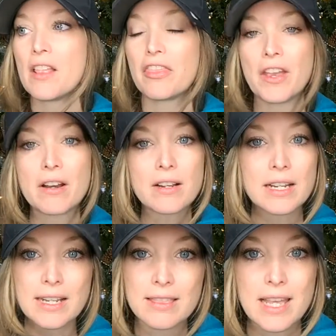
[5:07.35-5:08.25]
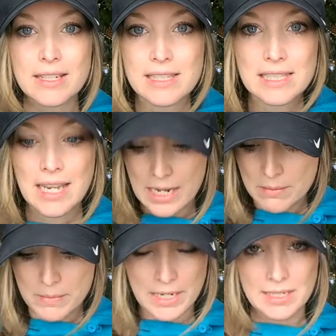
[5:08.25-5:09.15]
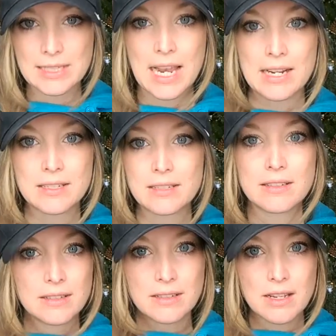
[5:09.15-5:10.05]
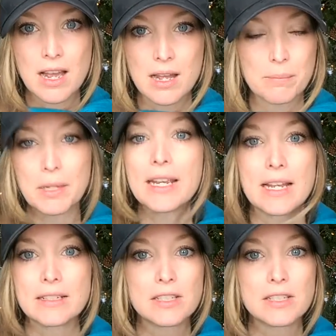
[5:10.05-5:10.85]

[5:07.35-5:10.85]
they're going to get that same exact plan.